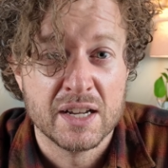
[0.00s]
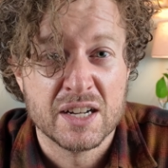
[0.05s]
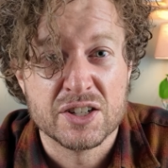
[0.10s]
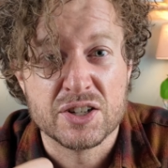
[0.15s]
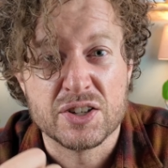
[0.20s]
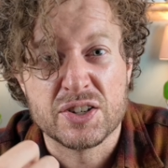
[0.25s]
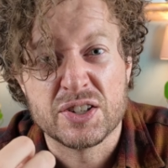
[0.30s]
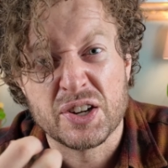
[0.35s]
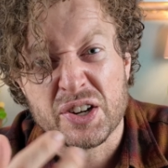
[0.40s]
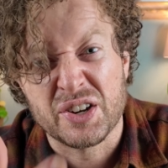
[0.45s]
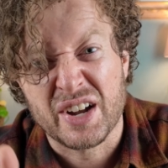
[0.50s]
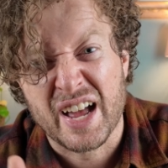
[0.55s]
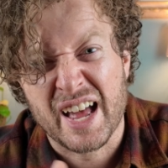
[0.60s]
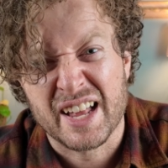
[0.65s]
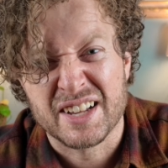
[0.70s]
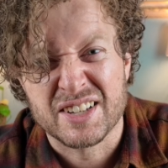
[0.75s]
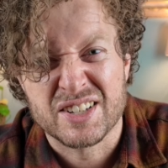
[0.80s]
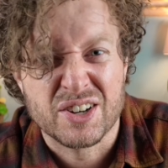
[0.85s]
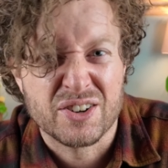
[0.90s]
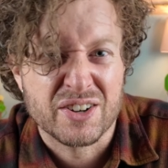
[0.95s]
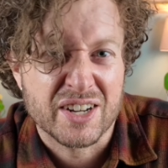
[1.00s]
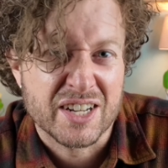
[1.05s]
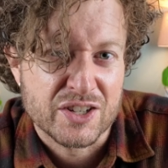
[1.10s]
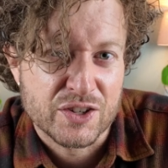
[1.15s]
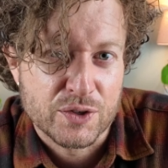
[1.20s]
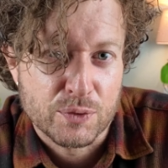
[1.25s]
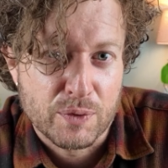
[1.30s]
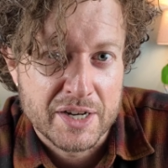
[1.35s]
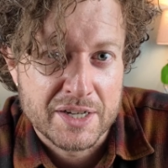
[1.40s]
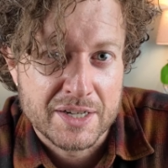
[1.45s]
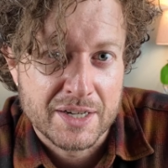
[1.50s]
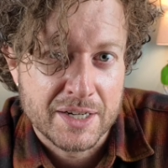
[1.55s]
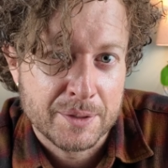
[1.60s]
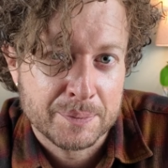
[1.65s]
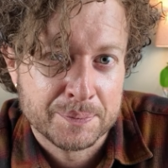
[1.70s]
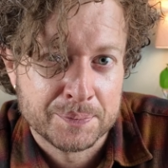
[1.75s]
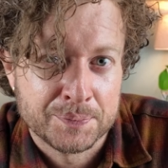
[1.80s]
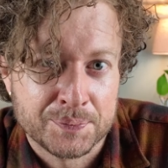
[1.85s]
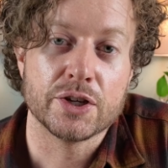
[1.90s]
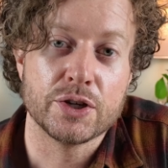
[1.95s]
Just so your hands don't get sweaty.
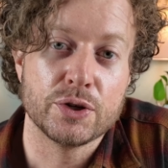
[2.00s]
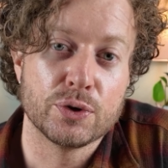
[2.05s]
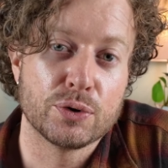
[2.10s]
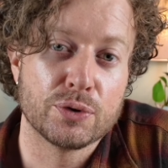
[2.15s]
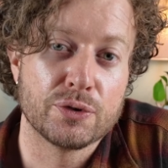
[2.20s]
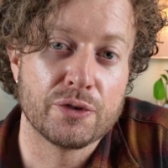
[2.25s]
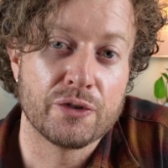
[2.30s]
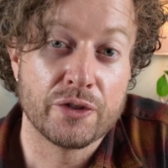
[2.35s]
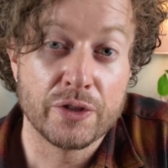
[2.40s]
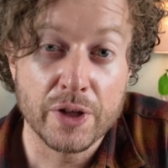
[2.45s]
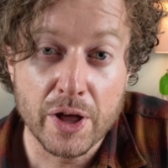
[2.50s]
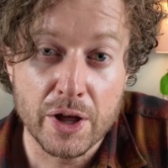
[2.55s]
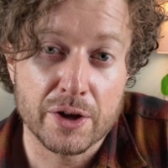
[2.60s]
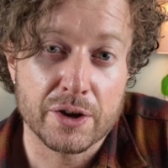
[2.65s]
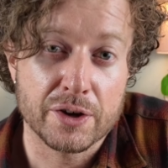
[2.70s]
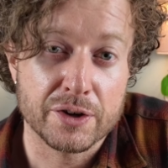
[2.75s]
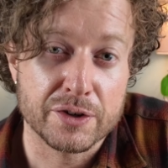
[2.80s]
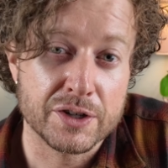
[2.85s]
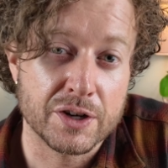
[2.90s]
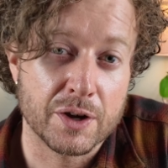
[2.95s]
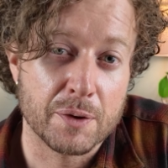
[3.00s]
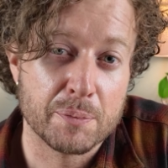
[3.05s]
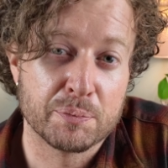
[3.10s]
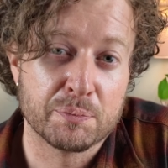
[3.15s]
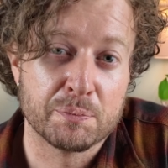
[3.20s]
Your third